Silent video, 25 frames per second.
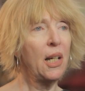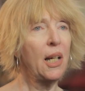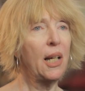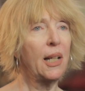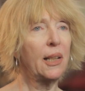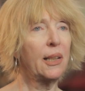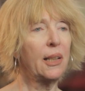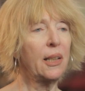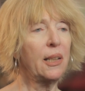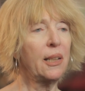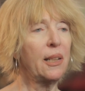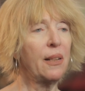
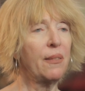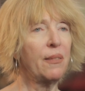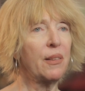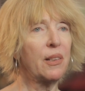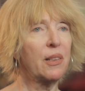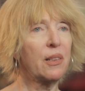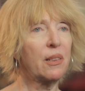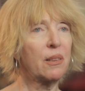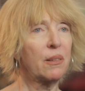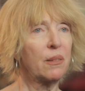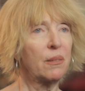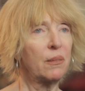It can give
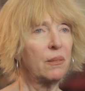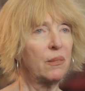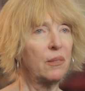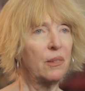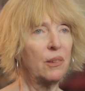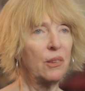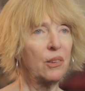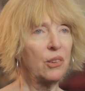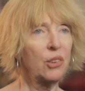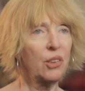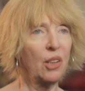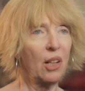us
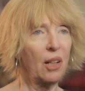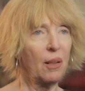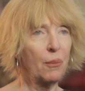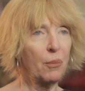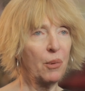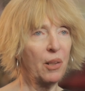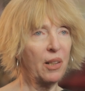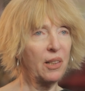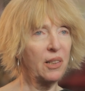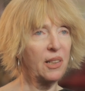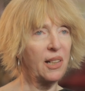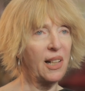Charlotte
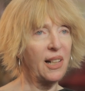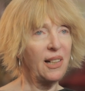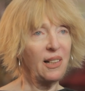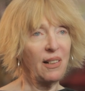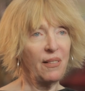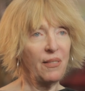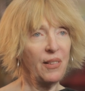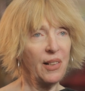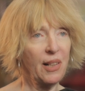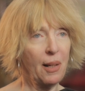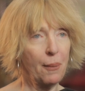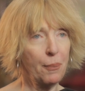Bronte
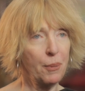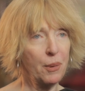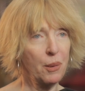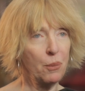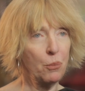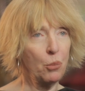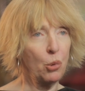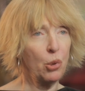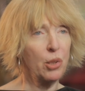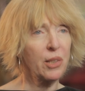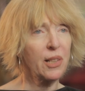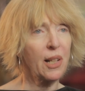living up in the
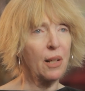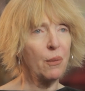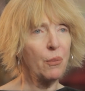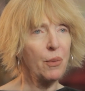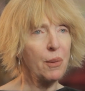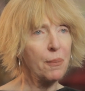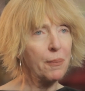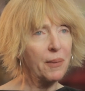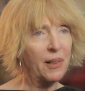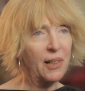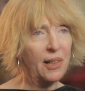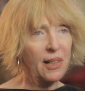moors, and
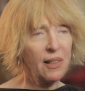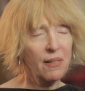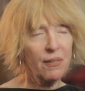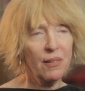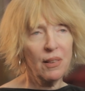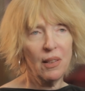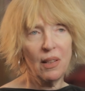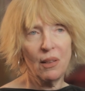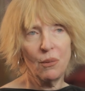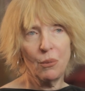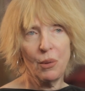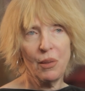we believe
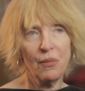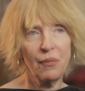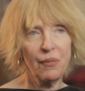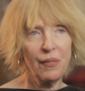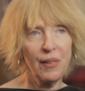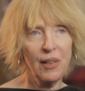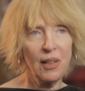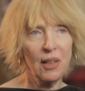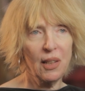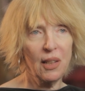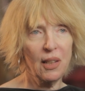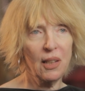it and we
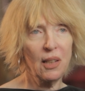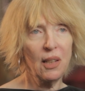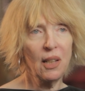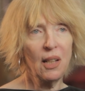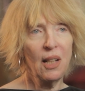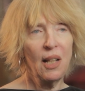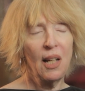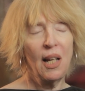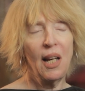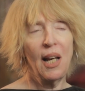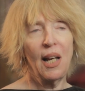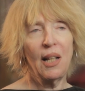feel it,
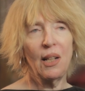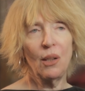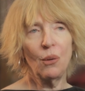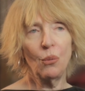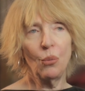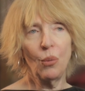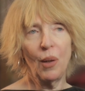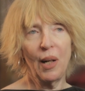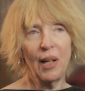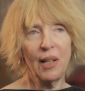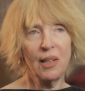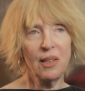and it
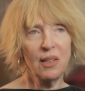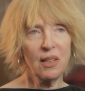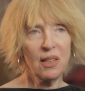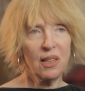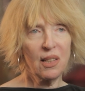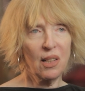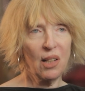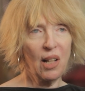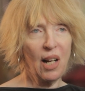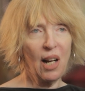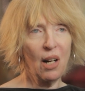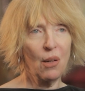
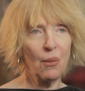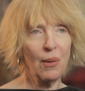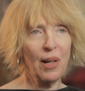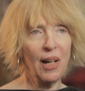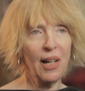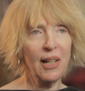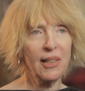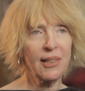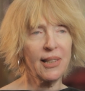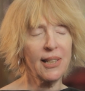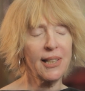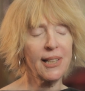widens our
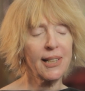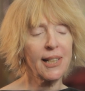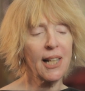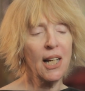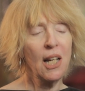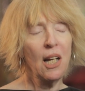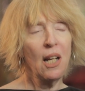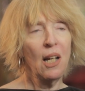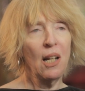horizons.